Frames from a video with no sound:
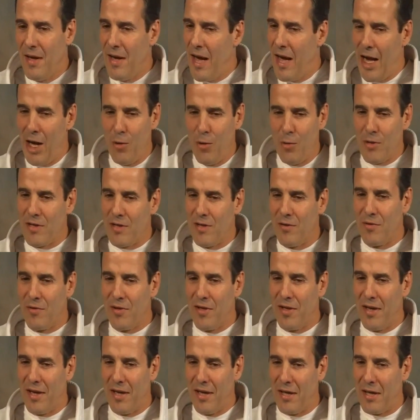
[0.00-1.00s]
Helio was over
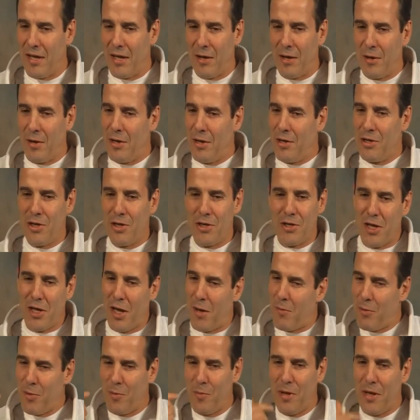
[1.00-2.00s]
there, and he just
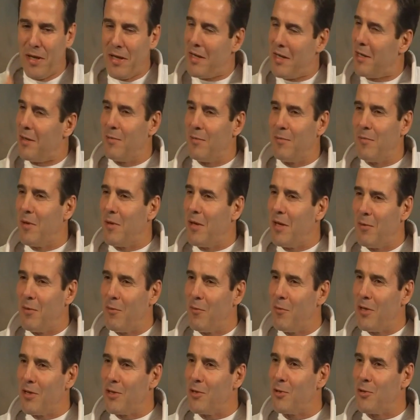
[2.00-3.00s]
came to me
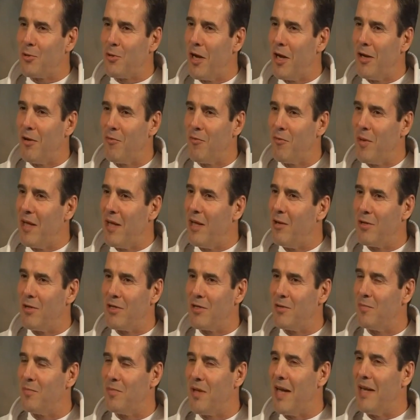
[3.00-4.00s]
and wants to train with me. He
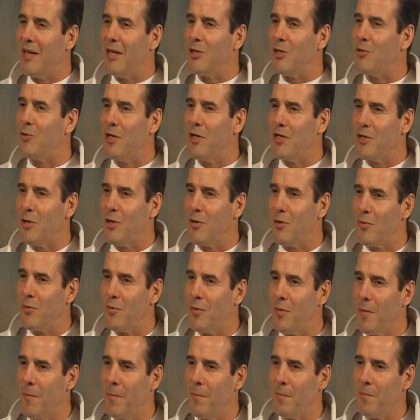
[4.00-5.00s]
was 92 years
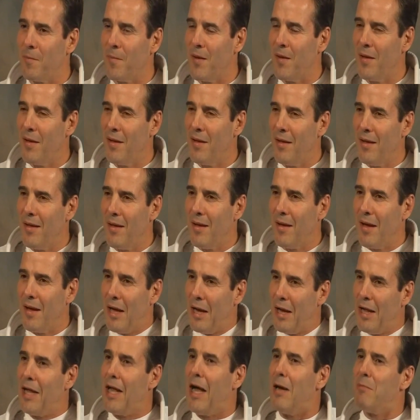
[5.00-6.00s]
old.
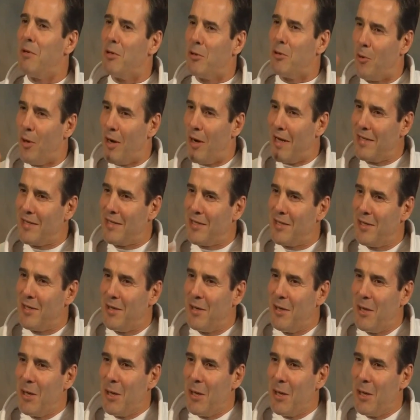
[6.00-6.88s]
And he got me twice.